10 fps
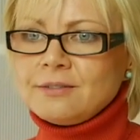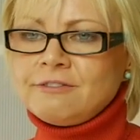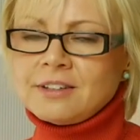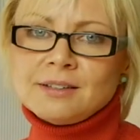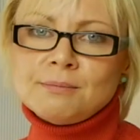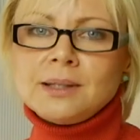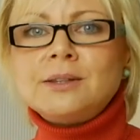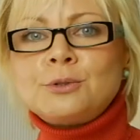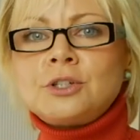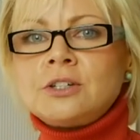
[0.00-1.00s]

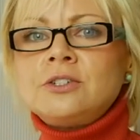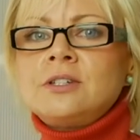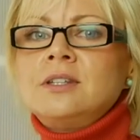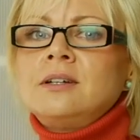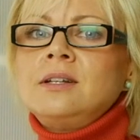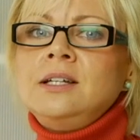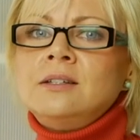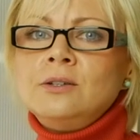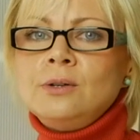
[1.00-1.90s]
fundamental changes that are needed.